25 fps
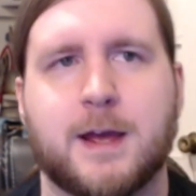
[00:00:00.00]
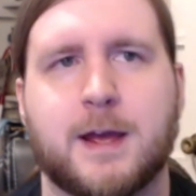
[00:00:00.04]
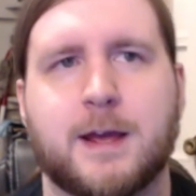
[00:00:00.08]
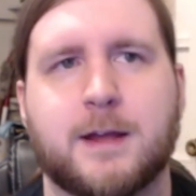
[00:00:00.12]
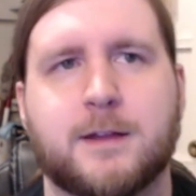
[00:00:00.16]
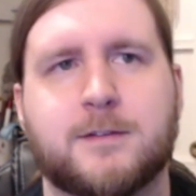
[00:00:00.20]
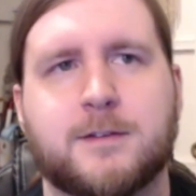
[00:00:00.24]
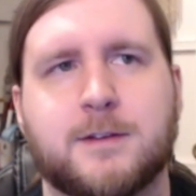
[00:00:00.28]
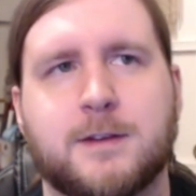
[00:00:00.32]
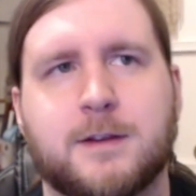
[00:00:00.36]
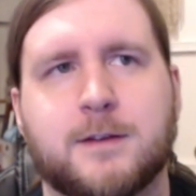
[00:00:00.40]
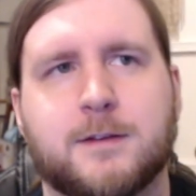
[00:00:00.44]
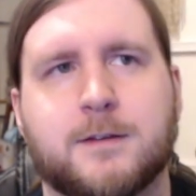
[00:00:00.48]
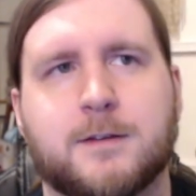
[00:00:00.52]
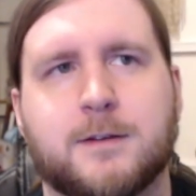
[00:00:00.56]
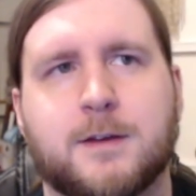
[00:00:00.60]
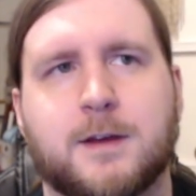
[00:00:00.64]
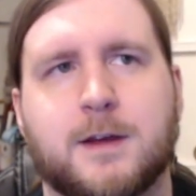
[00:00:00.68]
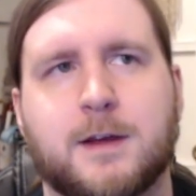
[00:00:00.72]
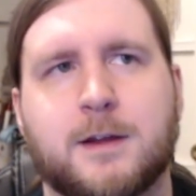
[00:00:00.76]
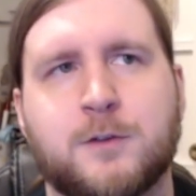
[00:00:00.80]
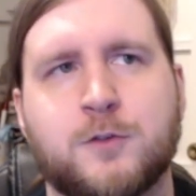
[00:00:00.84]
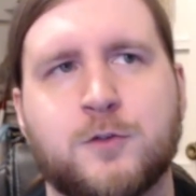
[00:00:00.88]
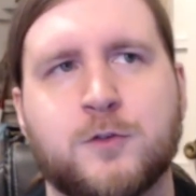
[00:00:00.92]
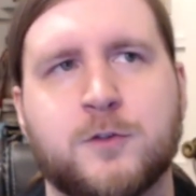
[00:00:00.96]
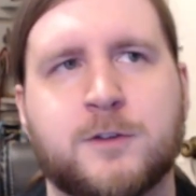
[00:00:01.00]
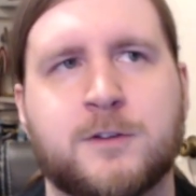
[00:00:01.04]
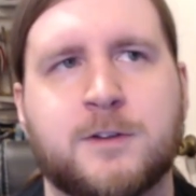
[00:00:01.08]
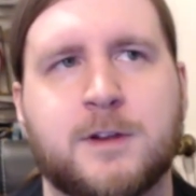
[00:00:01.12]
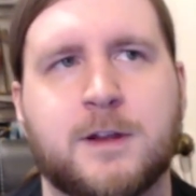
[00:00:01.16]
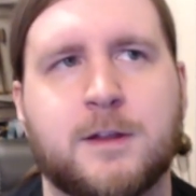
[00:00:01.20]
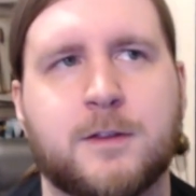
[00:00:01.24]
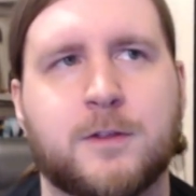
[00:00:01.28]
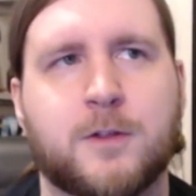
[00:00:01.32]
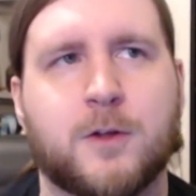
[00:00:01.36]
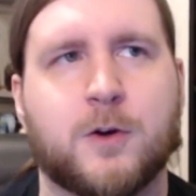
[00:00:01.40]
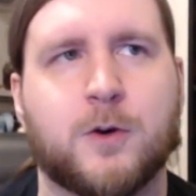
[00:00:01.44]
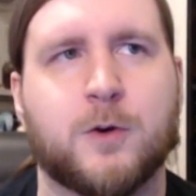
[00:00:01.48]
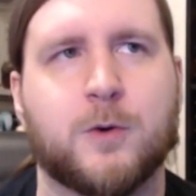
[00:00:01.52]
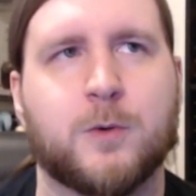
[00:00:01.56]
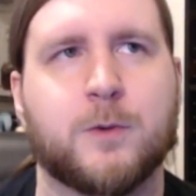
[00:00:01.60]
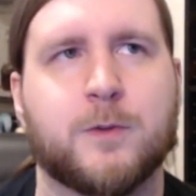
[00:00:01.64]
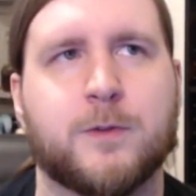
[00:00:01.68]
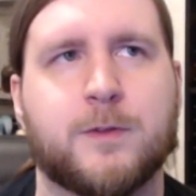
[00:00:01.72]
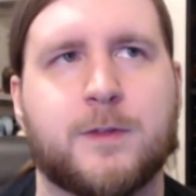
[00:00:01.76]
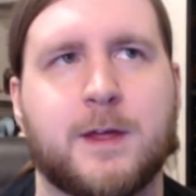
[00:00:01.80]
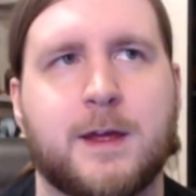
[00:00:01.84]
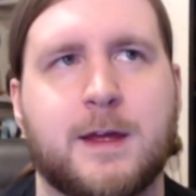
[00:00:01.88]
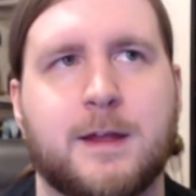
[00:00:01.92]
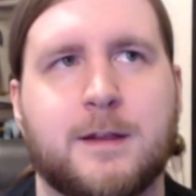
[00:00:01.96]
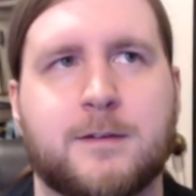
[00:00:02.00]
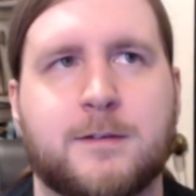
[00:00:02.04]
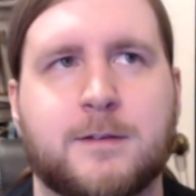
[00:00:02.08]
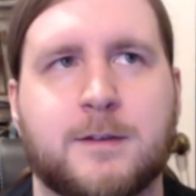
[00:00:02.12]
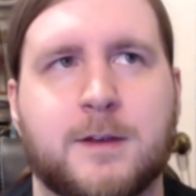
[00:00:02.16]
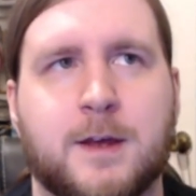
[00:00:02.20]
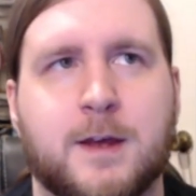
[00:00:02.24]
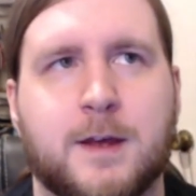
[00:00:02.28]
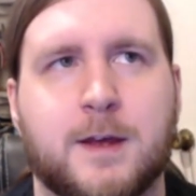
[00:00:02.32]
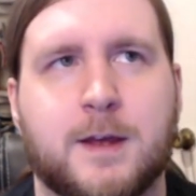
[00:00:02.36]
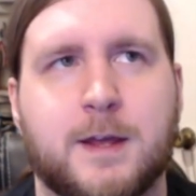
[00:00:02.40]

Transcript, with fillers: It's interesting though that